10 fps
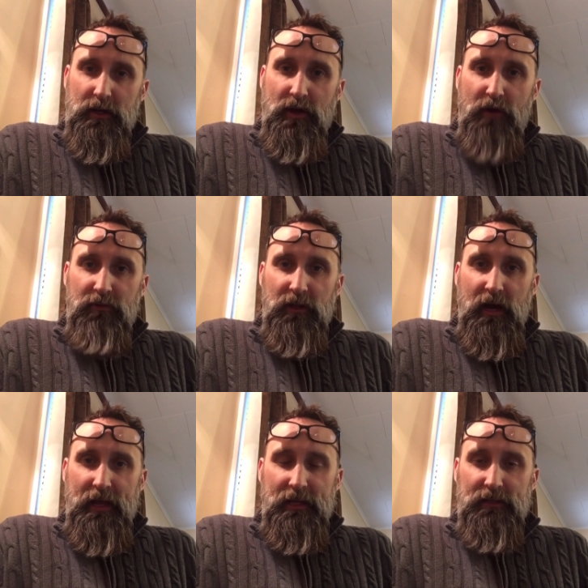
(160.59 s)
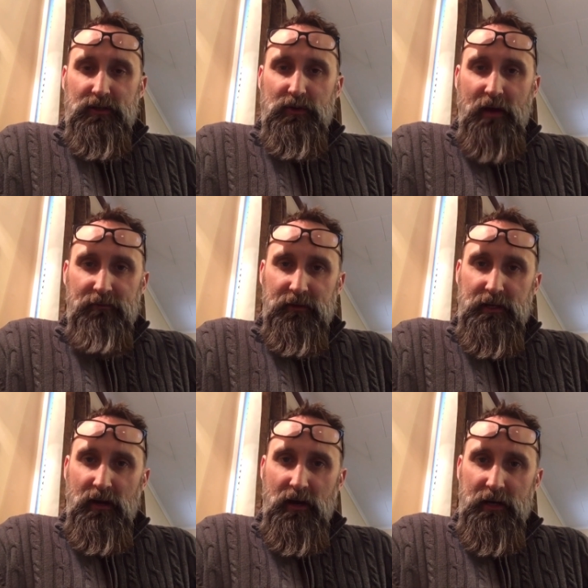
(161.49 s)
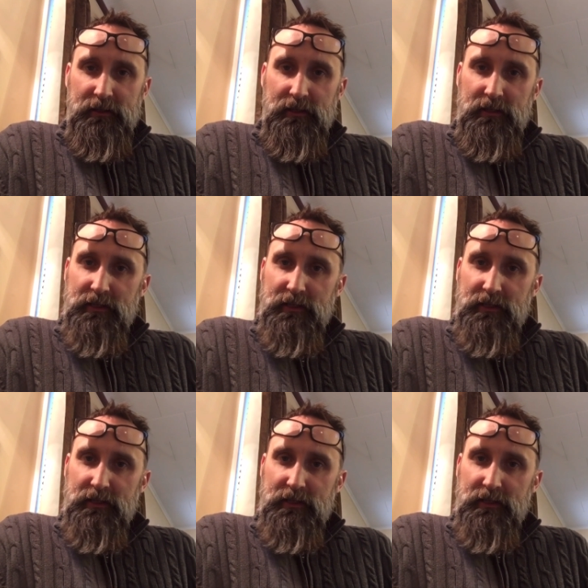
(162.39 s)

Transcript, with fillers: not relying too heavily on